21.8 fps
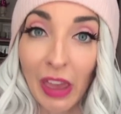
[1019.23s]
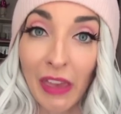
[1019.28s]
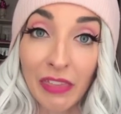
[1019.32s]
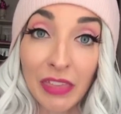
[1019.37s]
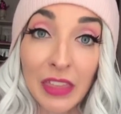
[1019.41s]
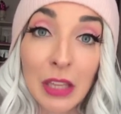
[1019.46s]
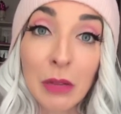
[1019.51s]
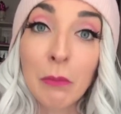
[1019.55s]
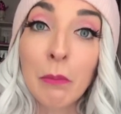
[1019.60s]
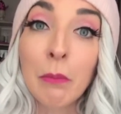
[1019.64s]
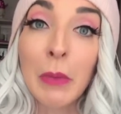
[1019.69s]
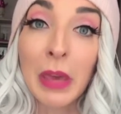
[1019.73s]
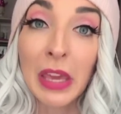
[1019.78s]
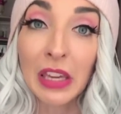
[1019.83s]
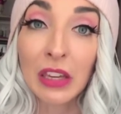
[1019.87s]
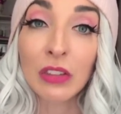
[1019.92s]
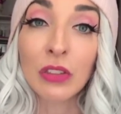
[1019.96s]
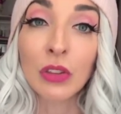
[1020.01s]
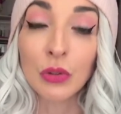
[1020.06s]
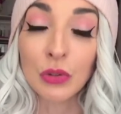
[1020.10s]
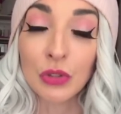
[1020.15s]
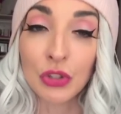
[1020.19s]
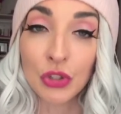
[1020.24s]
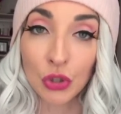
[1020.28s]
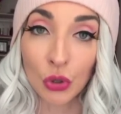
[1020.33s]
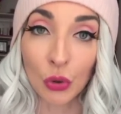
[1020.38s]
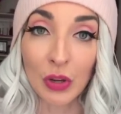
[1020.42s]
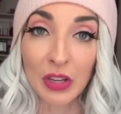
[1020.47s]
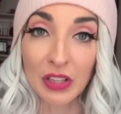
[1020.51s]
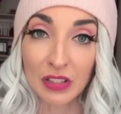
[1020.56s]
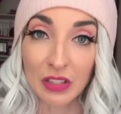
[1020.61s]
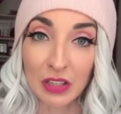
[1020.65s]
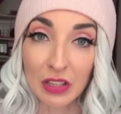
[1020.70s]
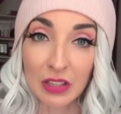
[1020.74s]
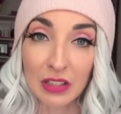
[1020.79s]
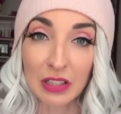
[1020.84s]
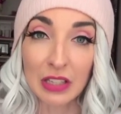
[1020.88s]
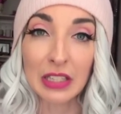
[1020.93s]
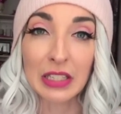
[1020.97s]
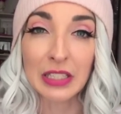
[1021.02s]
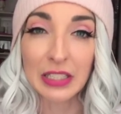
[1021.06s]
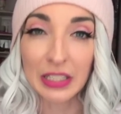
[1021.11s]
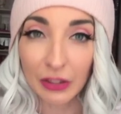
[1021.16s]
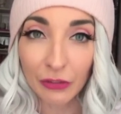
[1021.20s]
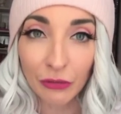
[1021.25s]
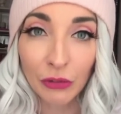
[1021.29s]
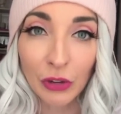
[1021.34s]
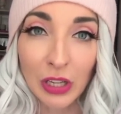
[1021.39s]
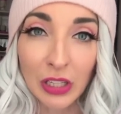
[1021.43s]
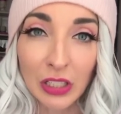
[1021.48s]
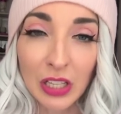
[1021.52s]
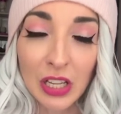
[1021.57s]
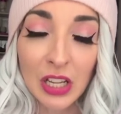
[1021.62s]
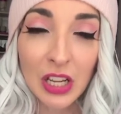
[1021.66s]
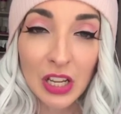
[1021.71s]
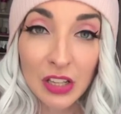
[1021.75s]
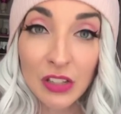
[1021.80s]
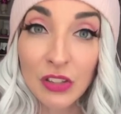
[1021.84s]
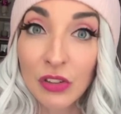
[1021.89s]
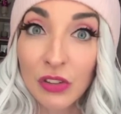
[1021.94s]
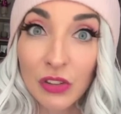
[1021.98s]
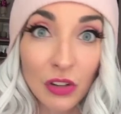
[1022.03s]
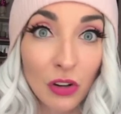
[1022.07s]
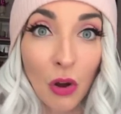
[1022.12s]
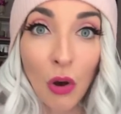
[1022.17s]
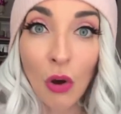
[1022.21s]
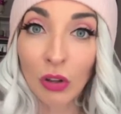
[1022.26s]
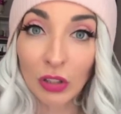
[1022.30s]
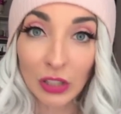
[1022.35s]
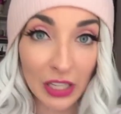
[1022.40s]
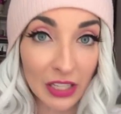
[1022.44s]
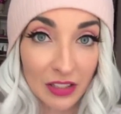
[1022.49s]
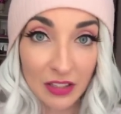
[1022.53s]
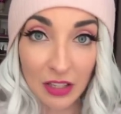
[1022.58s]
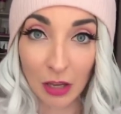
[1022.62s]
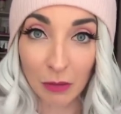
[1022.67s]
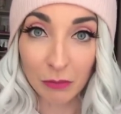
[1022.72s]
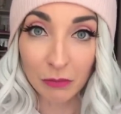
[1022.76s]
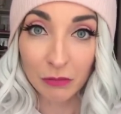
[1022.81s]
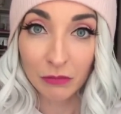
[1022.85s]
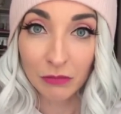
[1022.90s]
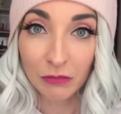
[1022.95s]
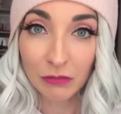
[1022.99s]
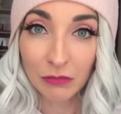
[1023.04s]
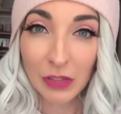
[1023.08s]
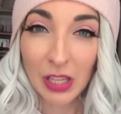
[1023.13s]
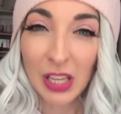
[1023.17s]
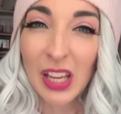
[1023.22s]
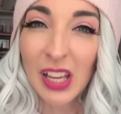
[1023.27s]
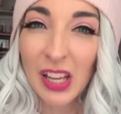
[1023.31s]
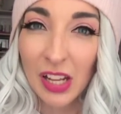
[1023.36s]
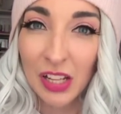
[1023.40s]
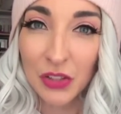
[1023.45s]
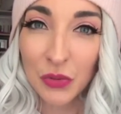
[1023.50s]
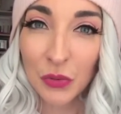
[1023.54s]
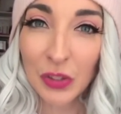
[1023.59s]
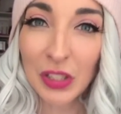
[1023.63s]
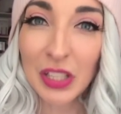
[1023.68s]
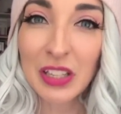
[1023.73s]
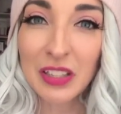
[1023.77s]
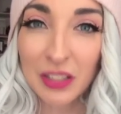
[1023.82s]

and then make those choices different so that it all lines up. It's really